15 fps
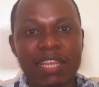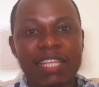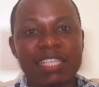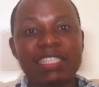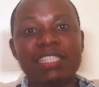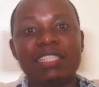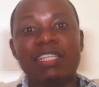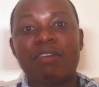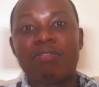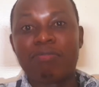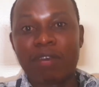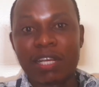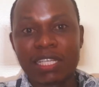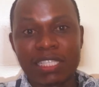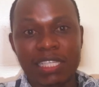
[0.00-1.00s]
This is the
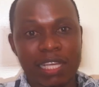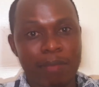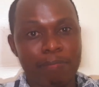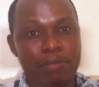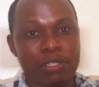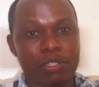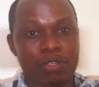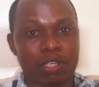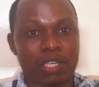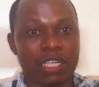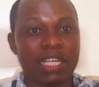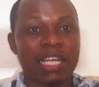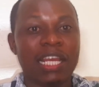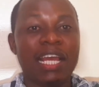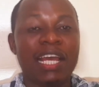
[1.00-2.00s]
first episode
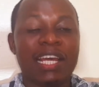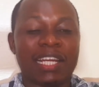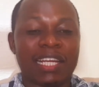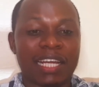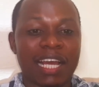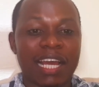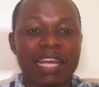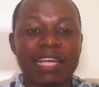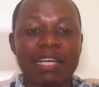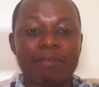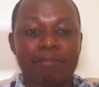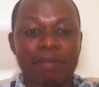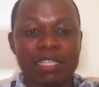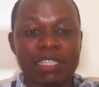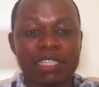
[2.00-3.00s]

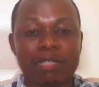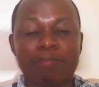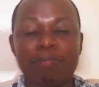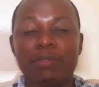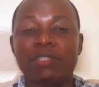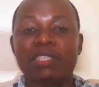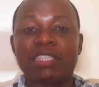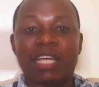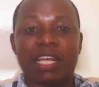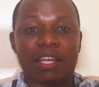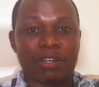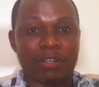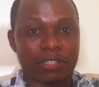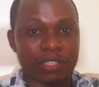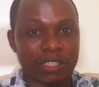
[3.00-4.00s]
regarding multiple
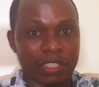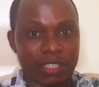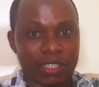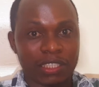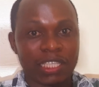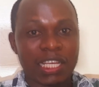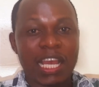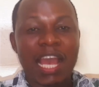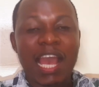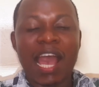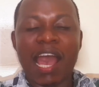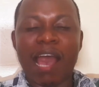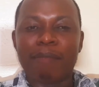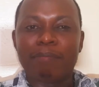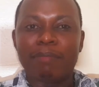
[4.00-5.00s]
sclerosis.
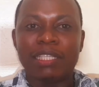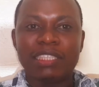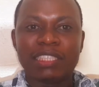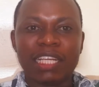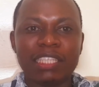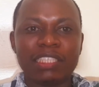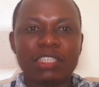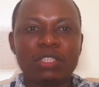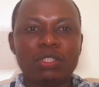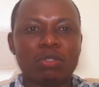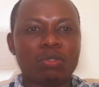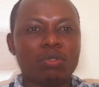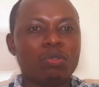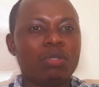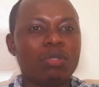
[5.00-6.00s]
I am intending to
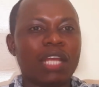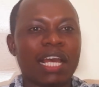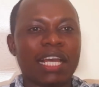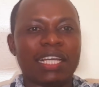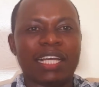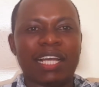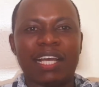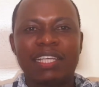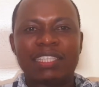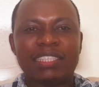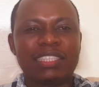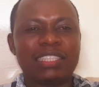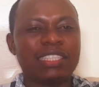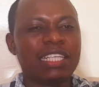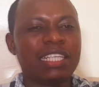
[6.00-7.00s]
do like
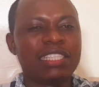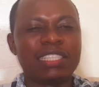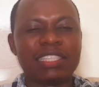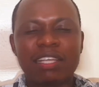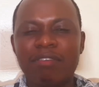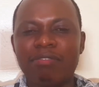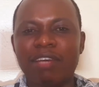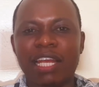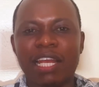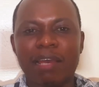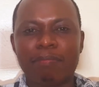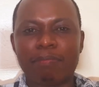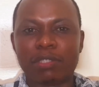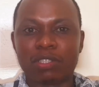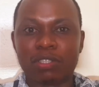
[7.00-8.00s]
6-7
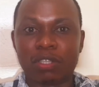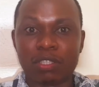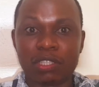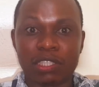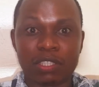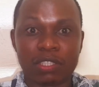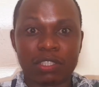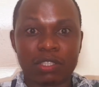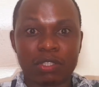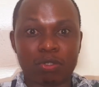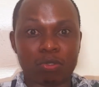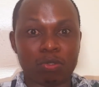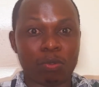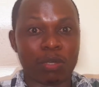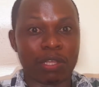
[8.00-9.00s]
episodes
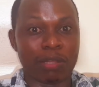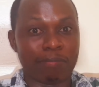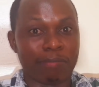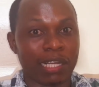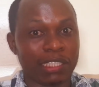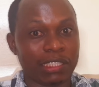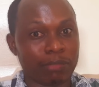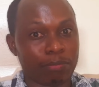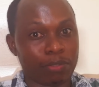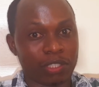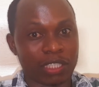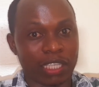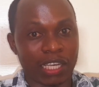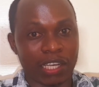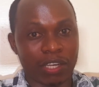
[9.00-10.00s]
to do with multiple
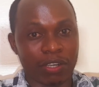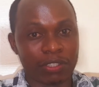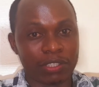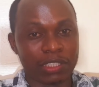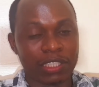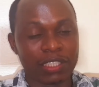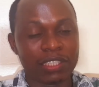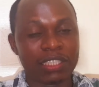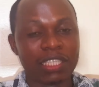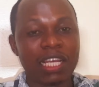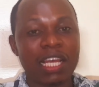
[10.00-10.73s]
sclerosis.